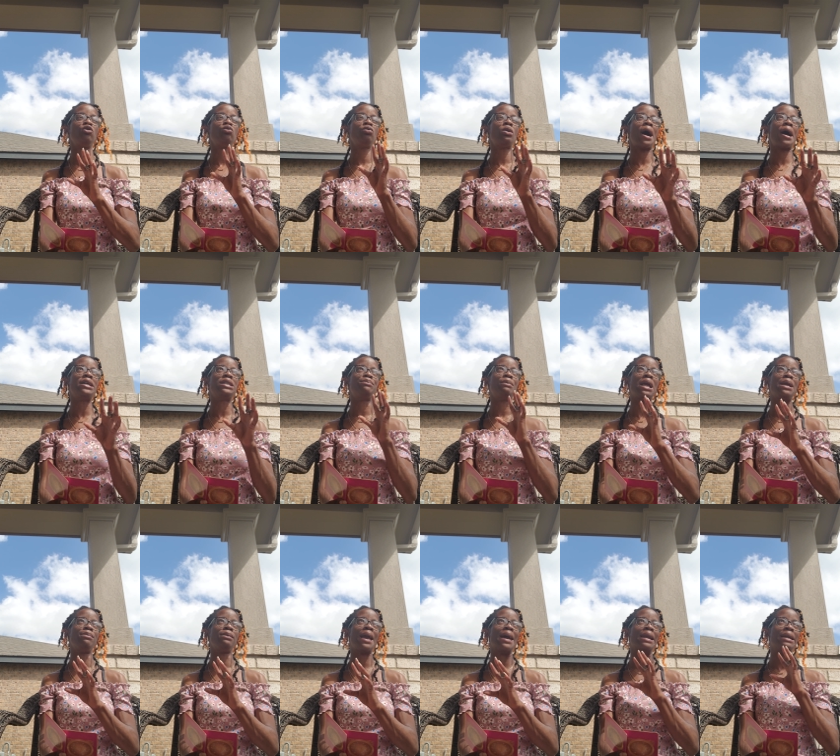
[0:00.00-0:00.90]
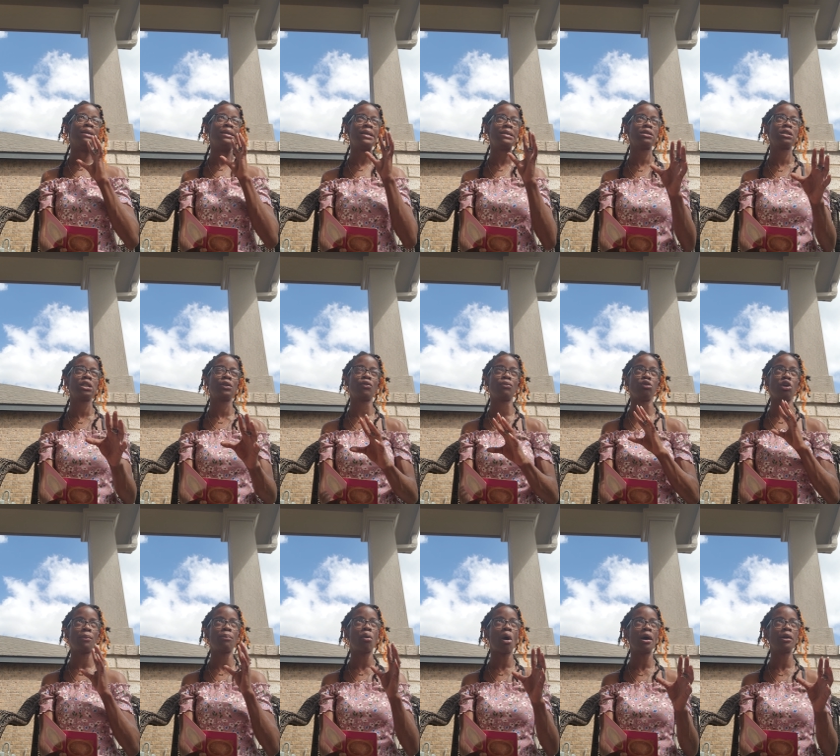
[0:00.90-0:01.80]
of you guys may be at a distance from
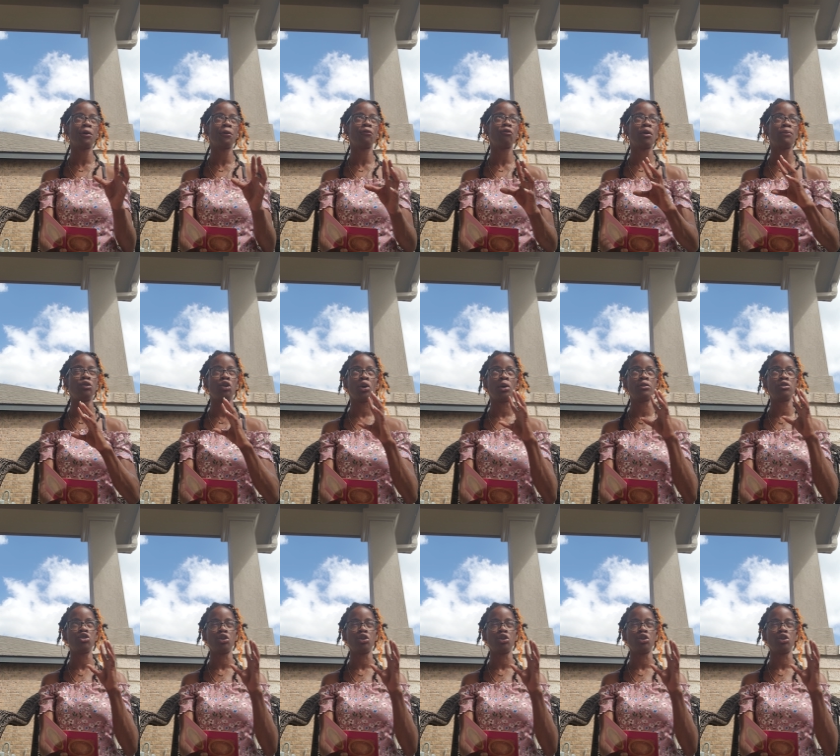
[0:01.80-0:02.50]
your partner from your